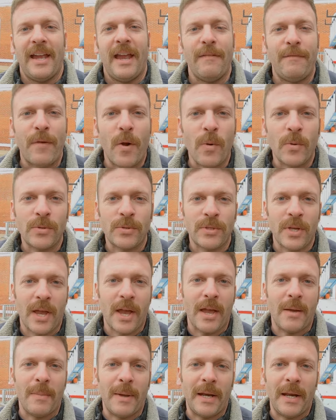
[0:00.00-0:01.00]
Hey folks,
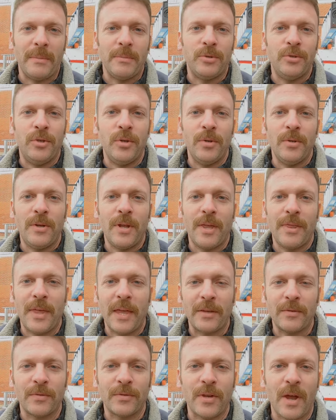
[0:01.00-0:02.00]
uh, my name's Jude.
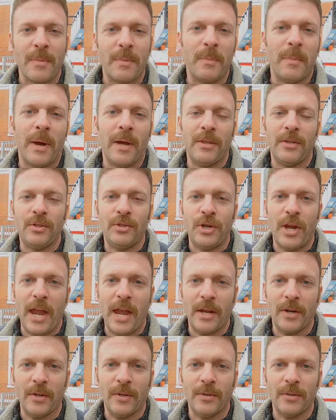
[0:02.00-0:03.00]
Thanks for stopping by the
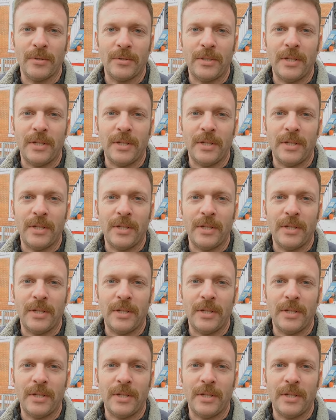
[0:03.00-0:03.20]
channel.